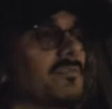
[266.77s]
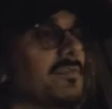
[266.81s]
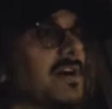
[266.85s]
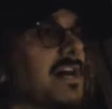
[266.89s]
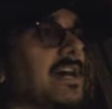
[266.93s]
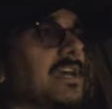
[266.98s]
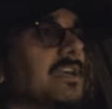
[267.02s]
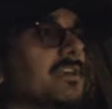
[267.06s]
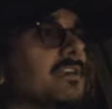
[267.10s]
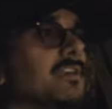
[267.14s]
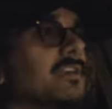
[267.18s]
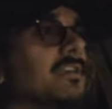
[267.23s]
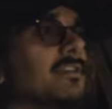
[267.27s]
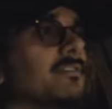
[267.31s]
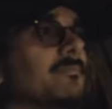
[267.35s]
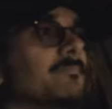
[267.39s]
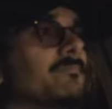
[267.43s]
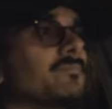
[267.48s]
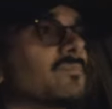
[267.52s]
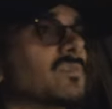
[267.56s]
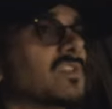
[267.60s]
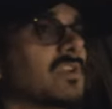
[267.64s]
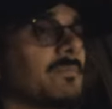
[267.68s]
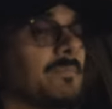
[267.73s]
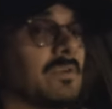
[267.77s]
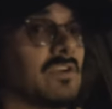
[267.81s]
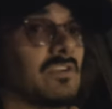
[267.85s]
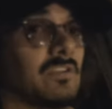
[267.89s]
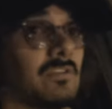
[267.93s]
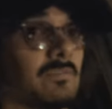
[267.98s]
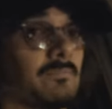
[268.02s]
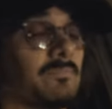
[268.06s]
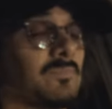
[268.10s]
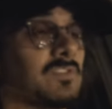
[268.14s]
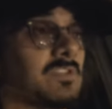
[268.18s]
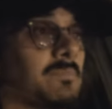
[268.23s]
why. Compared
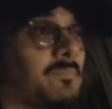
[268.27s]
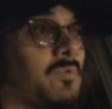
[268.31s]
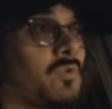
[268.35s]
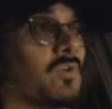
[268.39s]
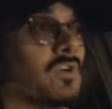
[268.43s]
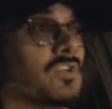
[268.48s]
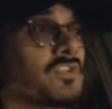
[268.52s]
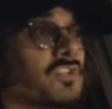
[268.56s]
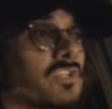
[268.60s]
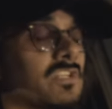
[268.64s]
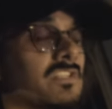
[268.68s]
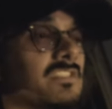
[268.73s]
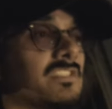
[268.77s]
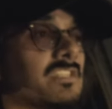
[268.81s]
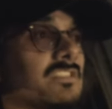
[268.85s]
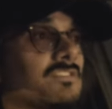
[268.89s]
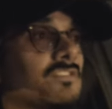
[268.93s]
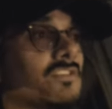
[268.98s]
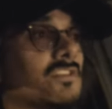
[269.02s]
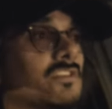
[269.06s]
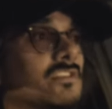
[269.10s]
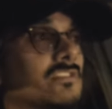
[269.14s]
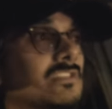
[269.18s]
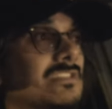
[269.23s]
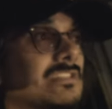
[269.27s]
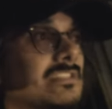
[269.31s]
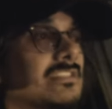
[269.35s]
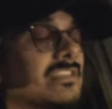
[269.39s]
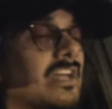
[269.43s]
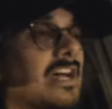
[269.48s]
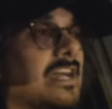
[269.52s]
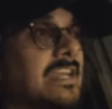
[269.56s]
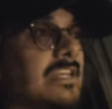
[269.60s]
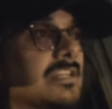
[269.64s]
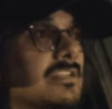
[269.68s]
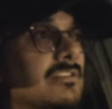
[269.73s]
to, to Portra's, and theirs is
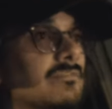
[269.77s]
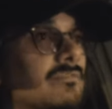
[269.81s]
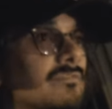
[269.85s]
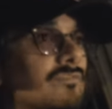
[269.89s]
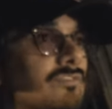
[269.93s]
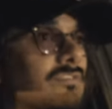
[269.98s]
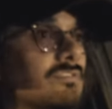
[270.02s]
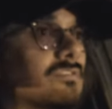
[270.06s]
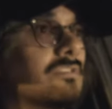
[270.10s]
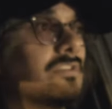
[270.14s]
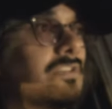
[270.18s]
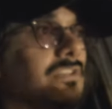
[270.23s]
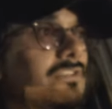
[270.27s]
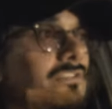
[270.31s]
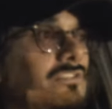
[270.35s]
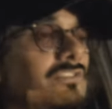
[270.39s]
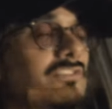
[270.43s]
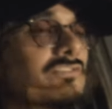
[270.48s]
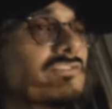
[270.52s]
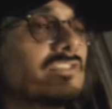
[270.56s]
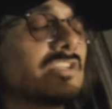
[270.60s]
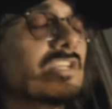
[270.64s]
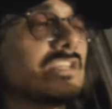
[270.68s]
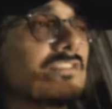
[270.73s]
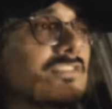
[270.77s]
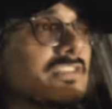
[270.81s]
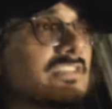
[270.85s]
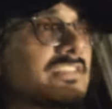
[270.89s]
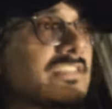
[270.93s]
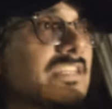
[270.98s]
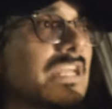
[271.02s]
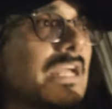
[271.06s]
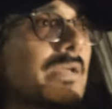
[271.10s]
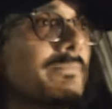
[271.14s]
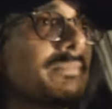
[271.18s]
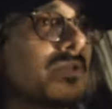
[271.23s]
like you either get the
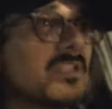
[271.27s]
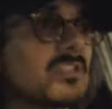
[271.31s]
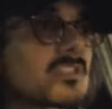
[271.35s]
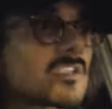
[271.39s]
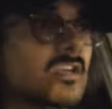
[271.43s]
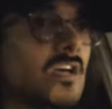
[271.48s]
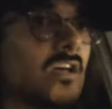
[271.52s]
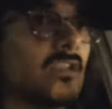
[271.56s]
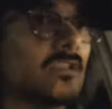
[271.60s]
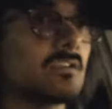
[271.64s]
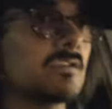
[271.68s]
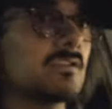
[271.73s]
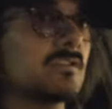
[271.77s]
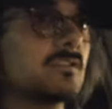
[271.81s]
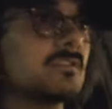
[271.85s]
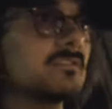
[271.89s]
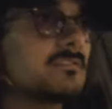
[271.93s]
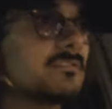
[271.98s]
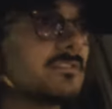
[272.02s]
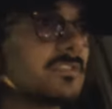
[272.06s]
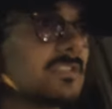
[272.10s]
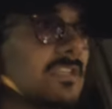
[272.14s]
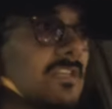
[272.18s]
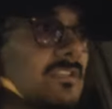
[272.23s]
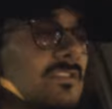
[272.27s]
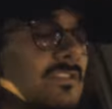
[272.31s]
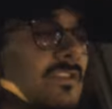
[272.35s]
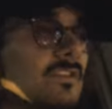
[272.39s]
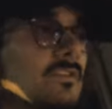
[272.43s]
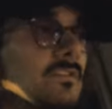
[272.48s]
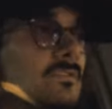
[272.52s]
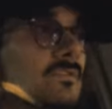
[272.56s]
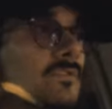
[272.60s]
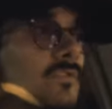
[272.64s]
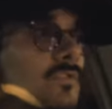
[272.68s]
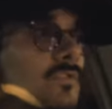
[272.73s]
salmon colored skin tone